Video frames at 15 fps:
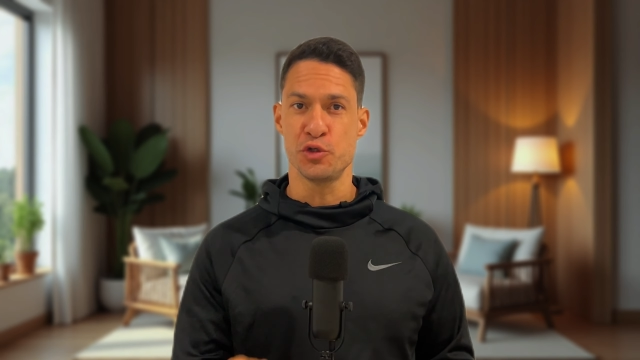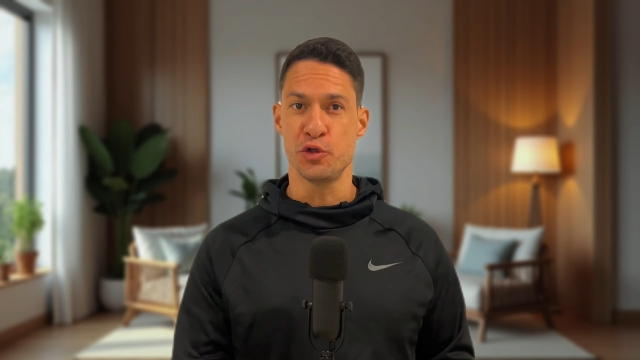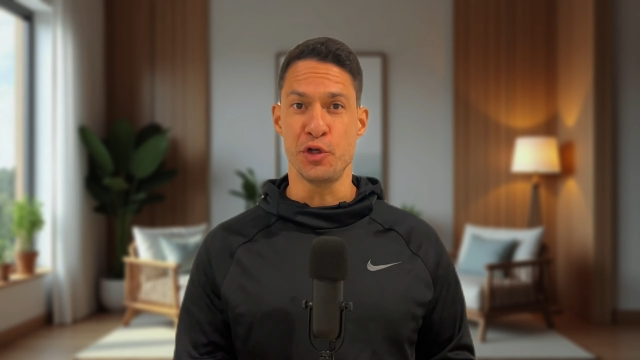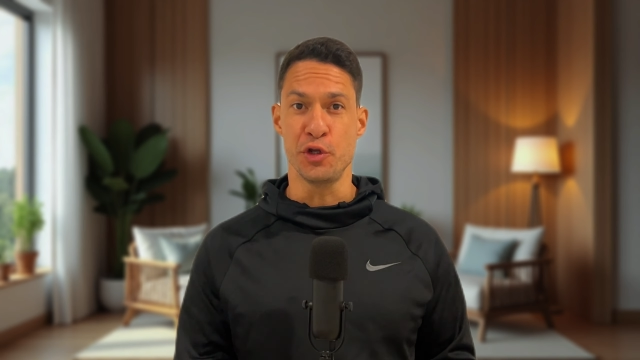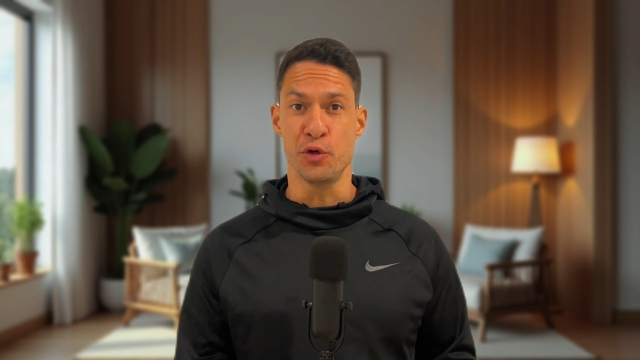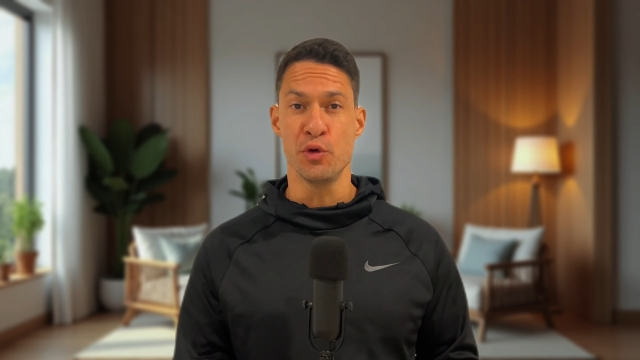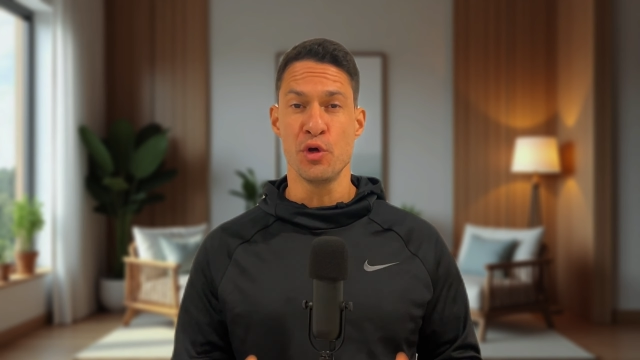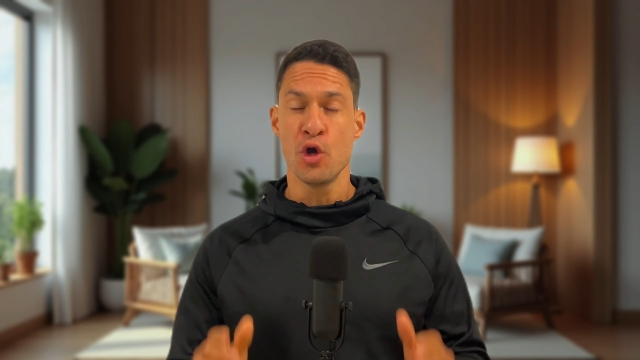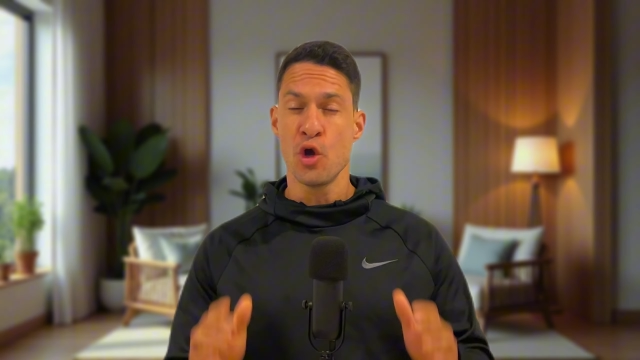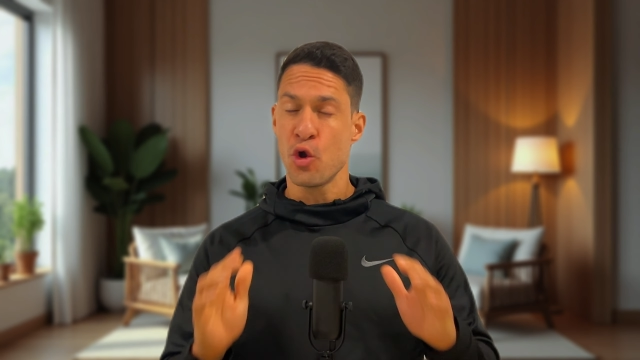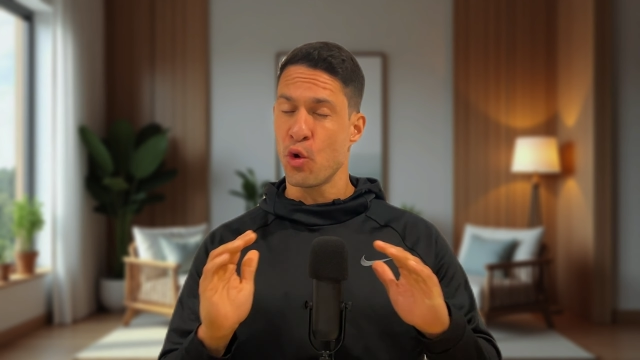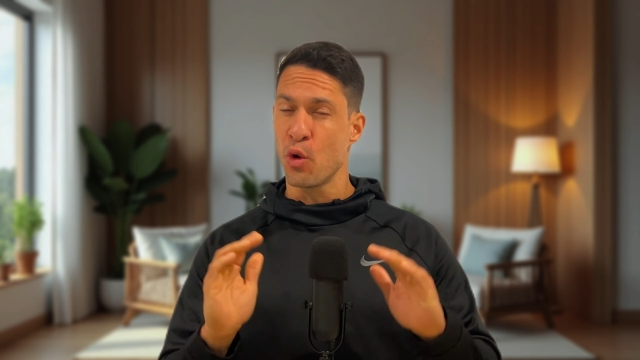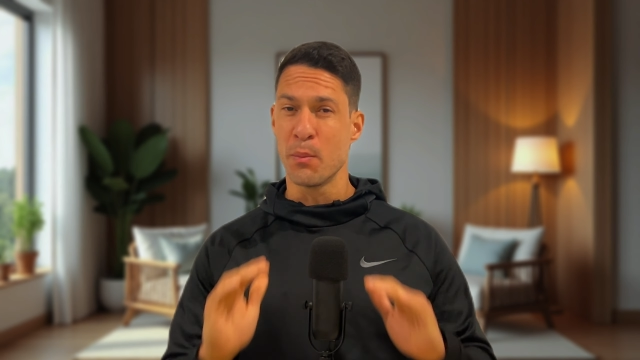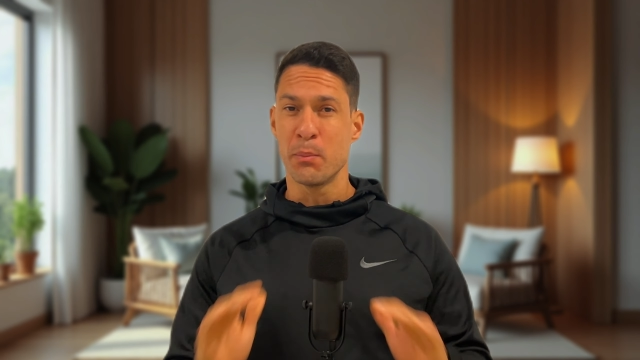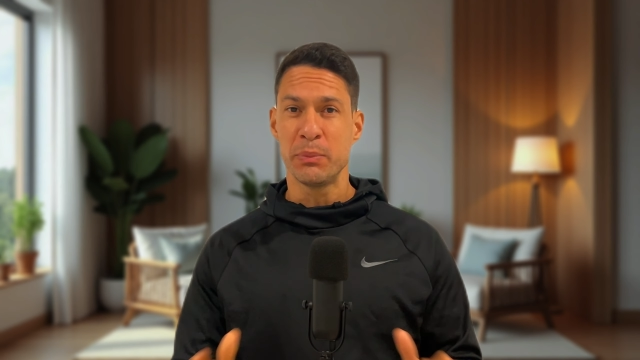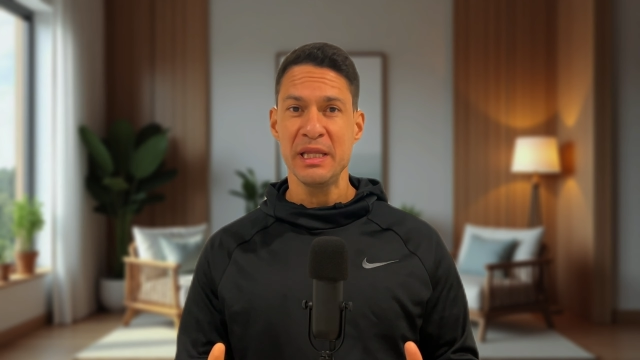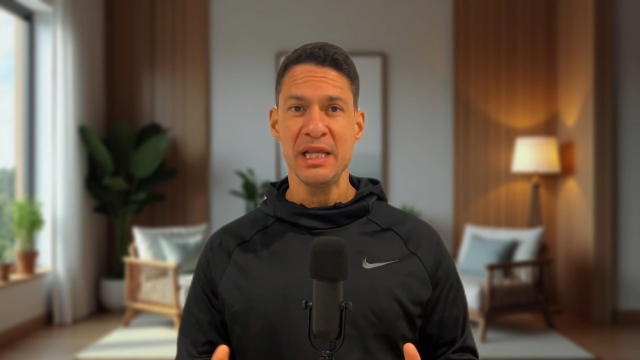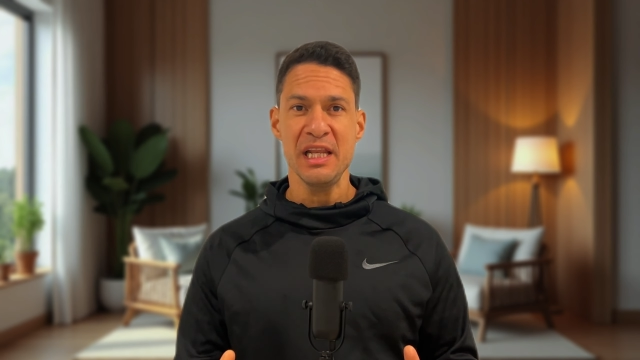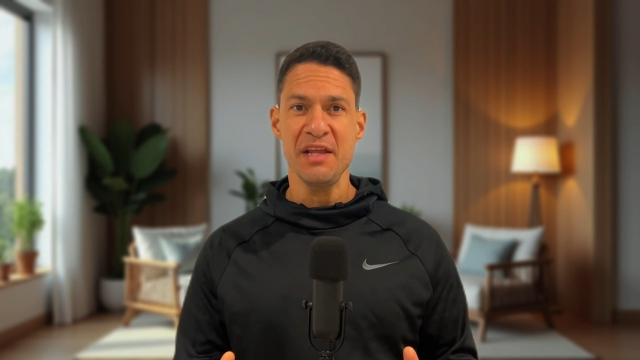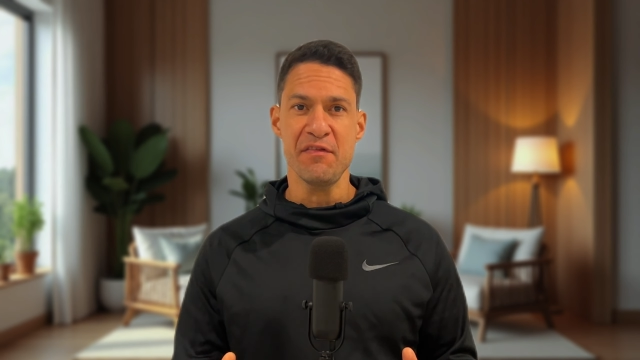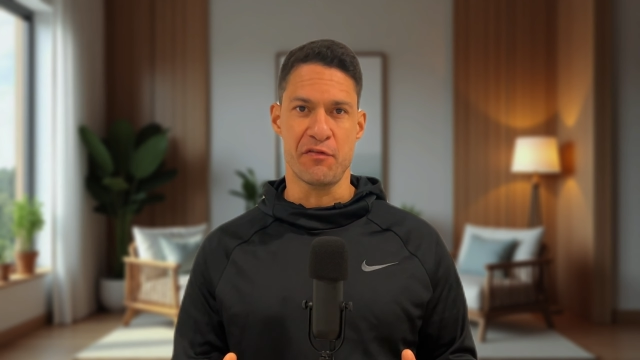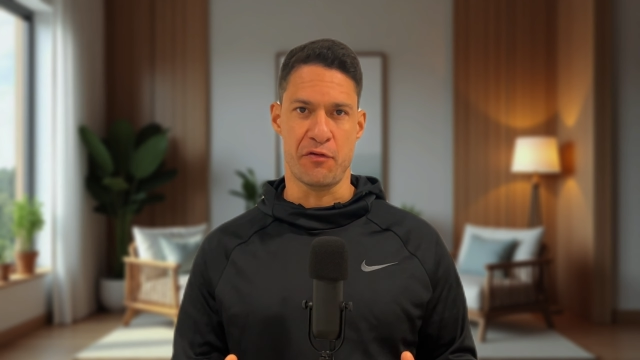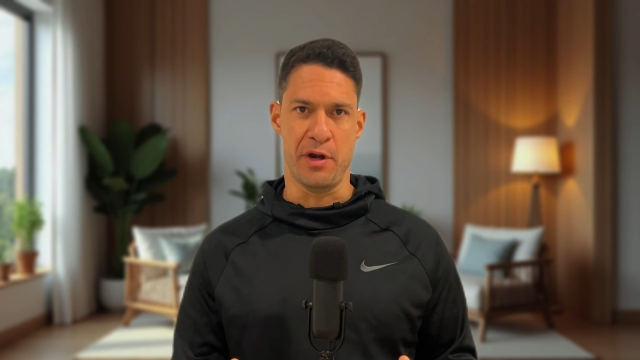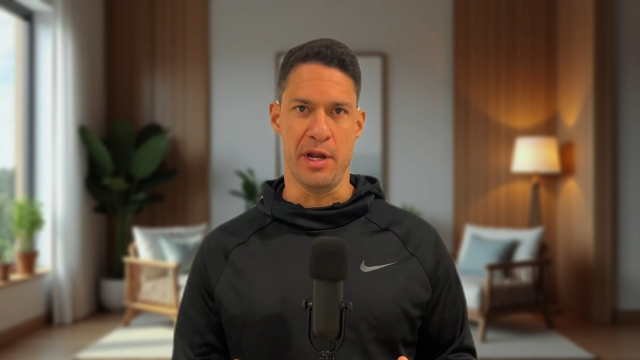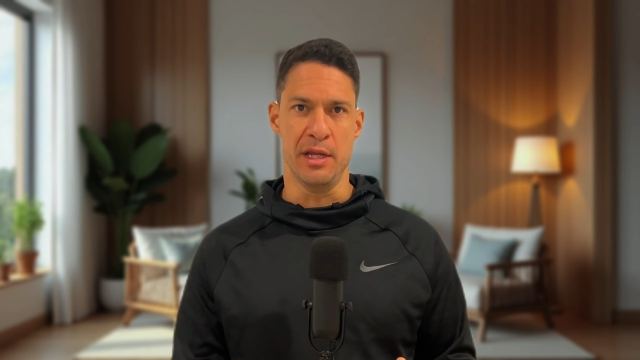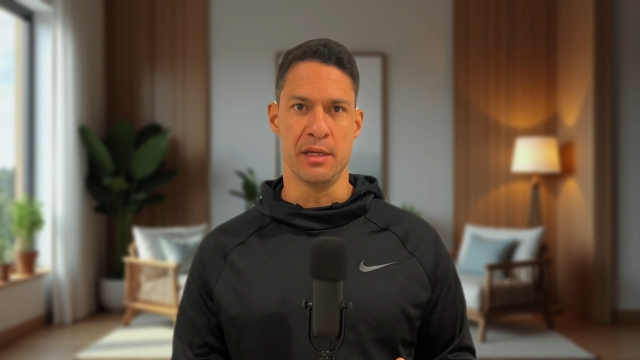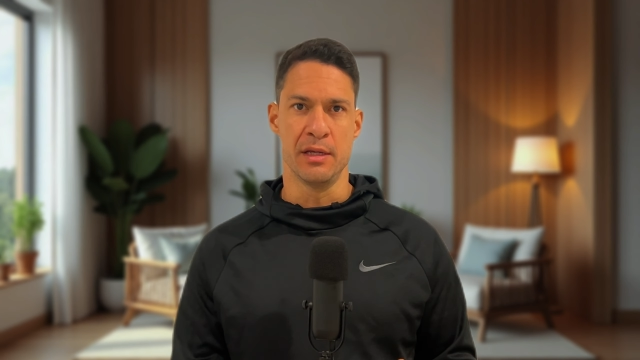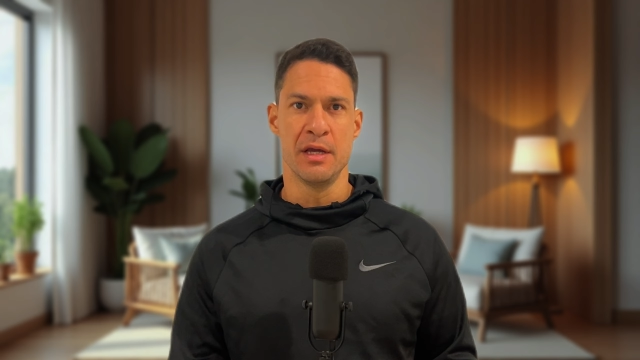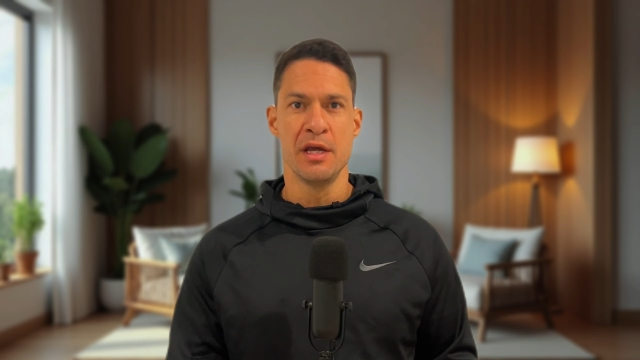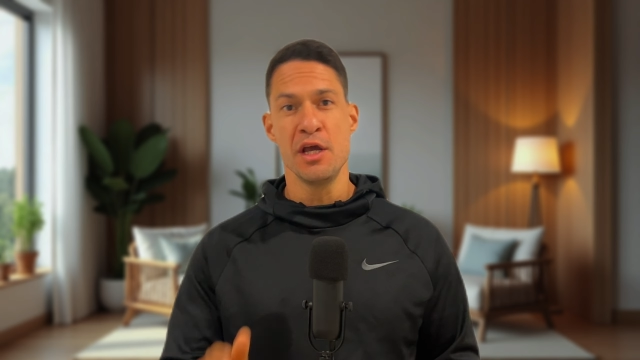studio completely
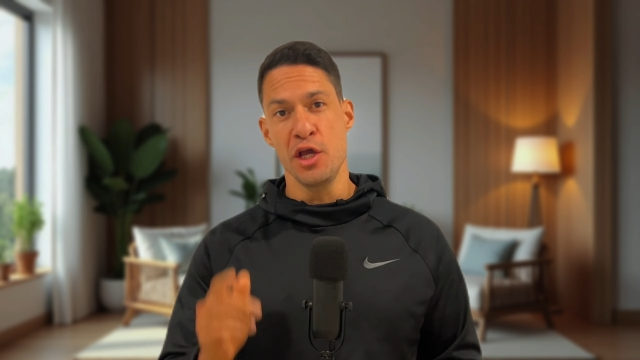free